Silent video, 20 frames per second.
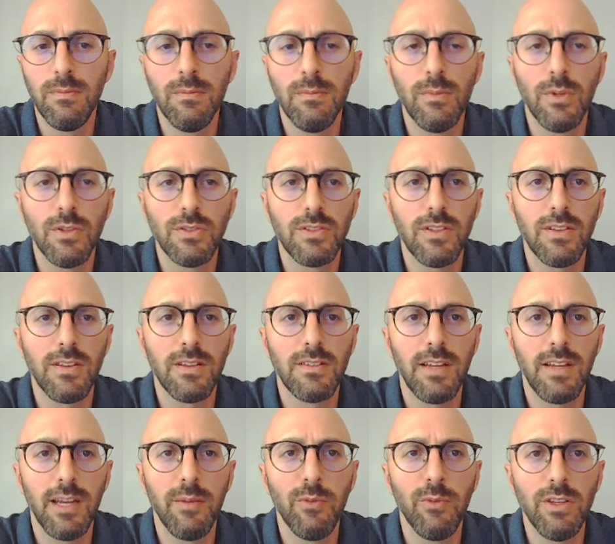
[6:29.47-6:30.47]
Most of the
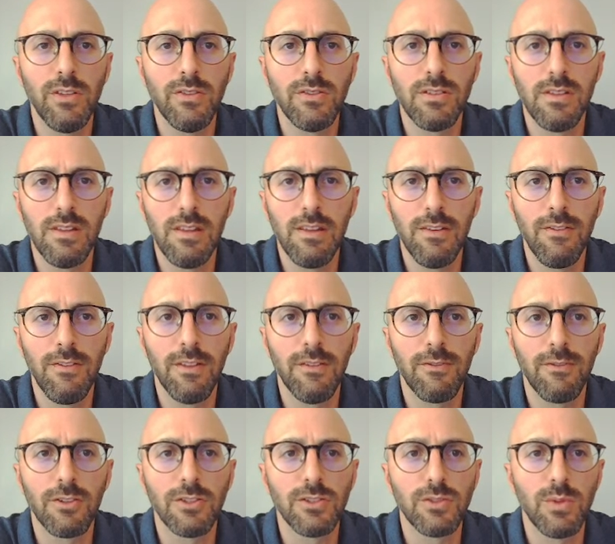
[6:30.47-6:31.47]
time we use the
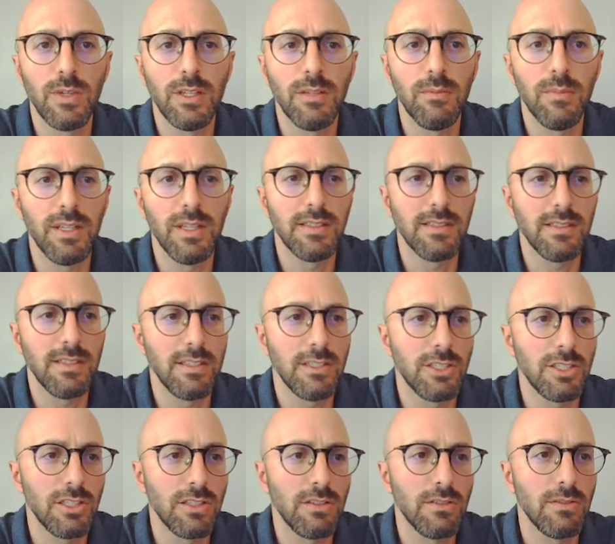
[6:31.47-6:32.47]
first one, but this can
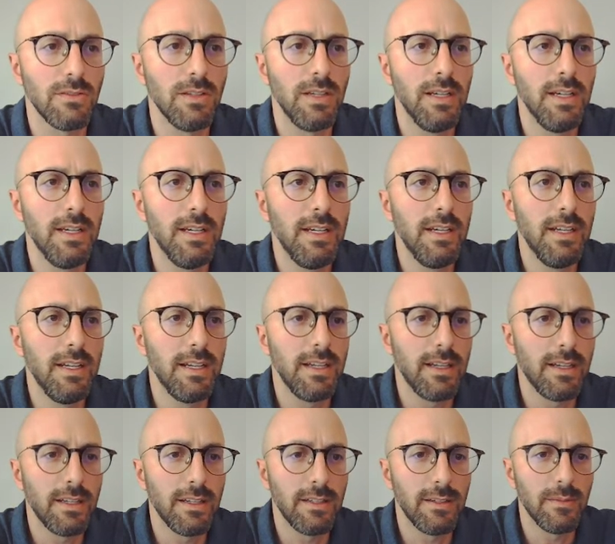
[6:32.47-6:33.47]
show
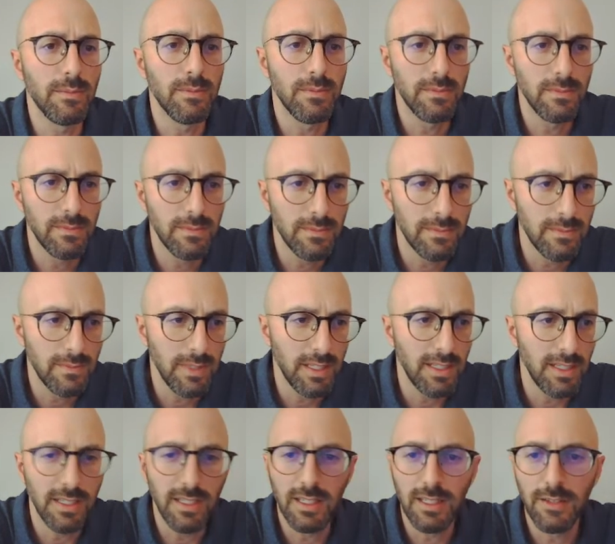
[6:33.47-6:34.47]
in
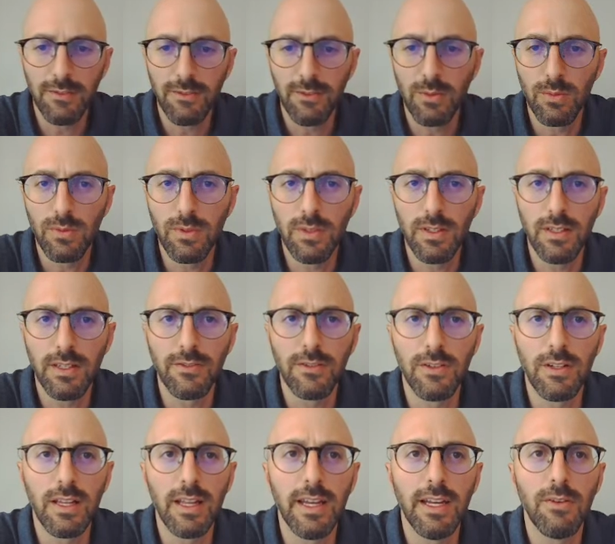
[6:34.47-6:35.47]
a
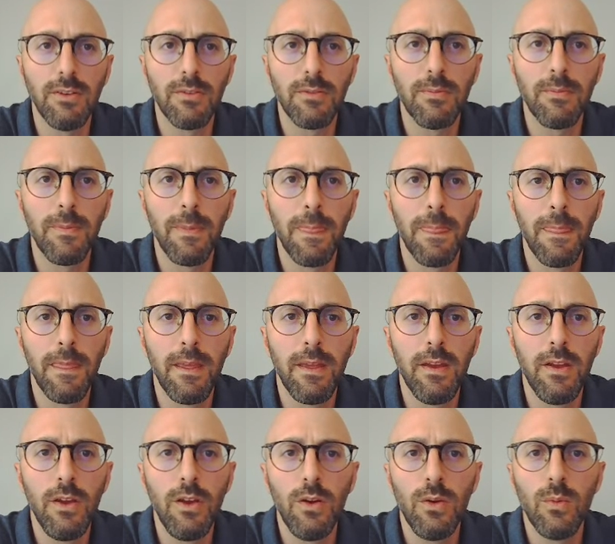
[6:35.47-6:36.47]
different layout.
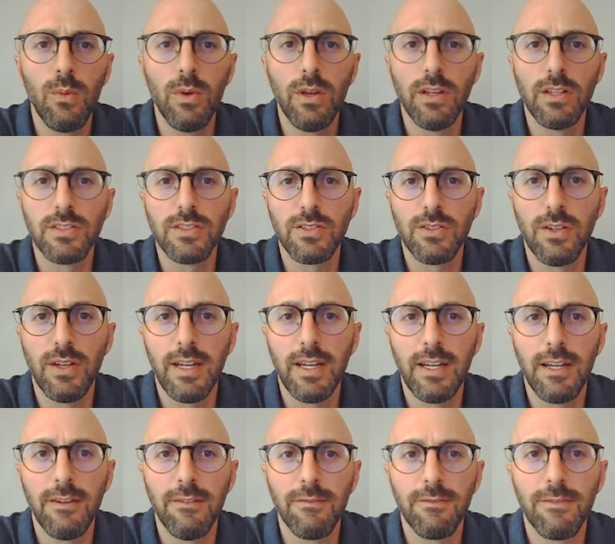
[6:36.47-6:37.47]
We also
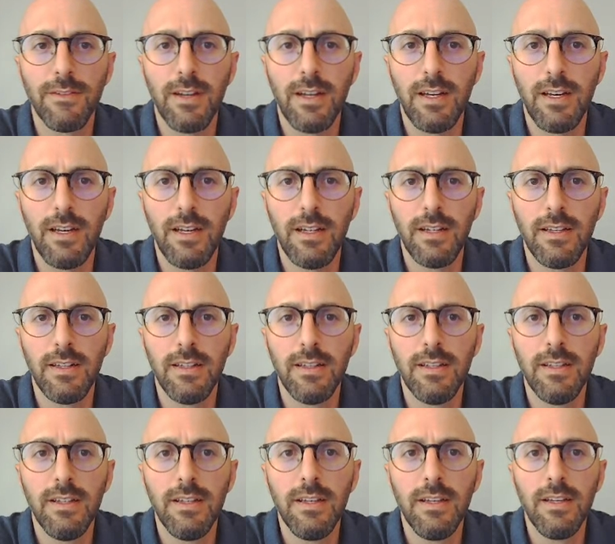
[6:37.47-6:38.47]
have a
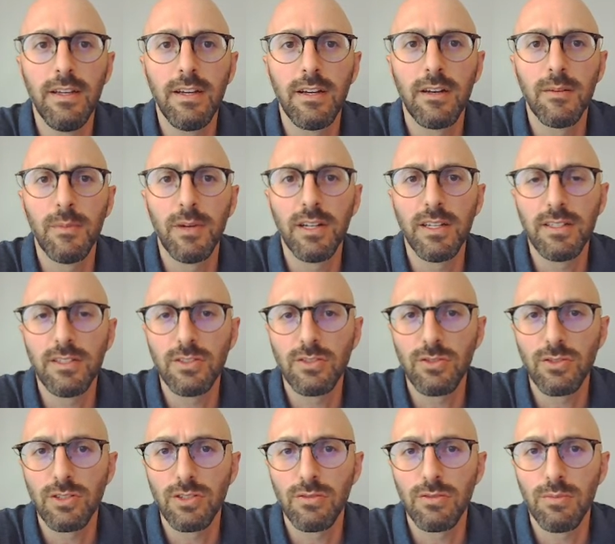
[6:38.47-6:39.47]
harmonic
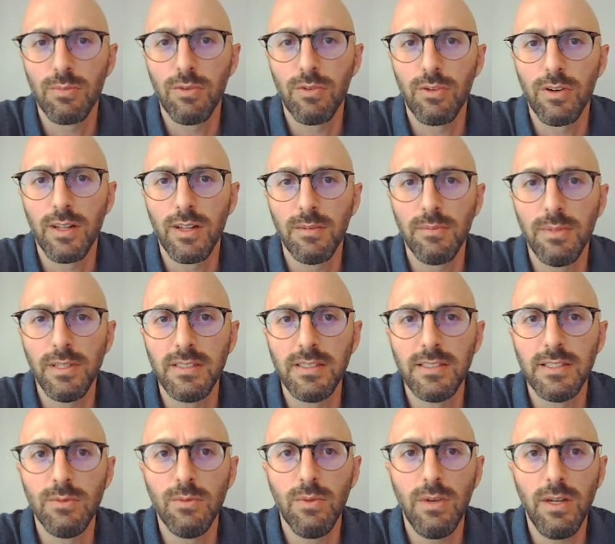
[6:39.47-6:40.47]
distortion report at
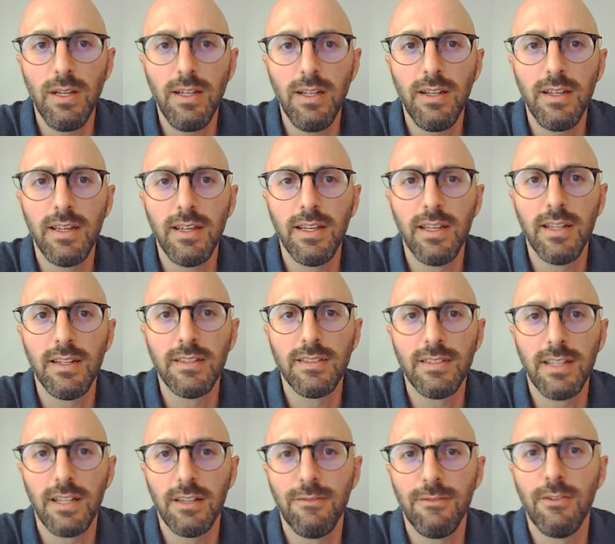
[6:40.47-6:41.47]
PCC1 and a
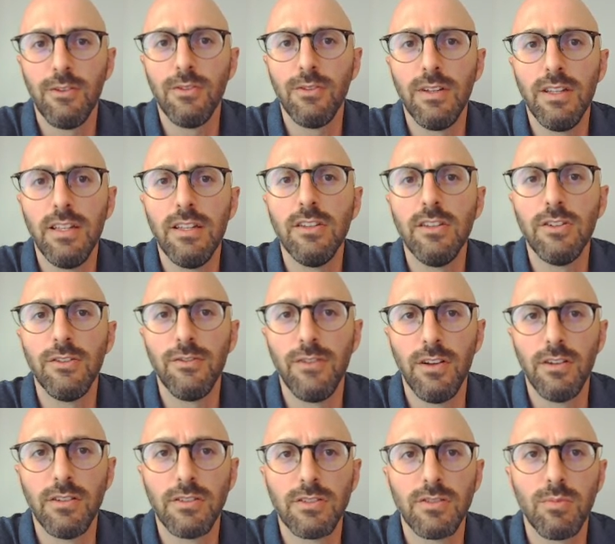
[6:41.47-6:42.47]
telephone
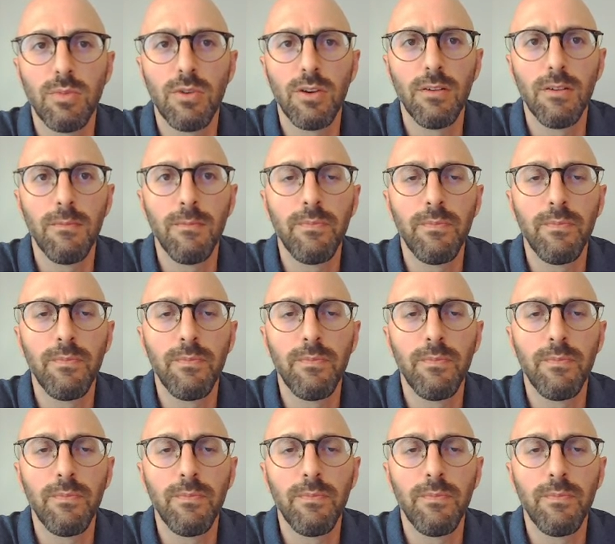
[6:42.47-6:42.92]
interference report.